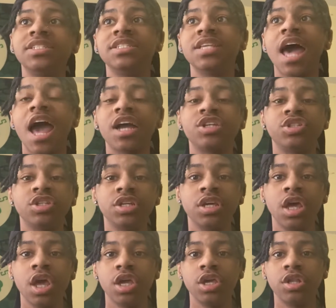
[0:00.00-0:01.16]
He's actually,
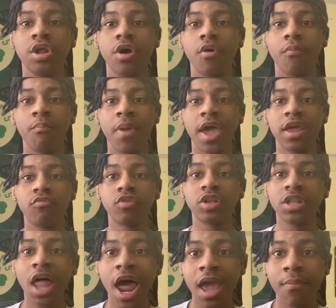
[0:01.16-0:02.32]
been
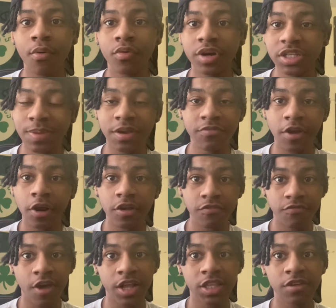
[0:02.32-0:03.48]
reliable, and he's been very
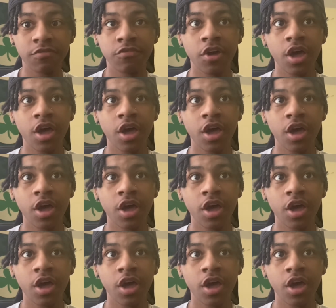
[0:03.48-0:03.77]
effective.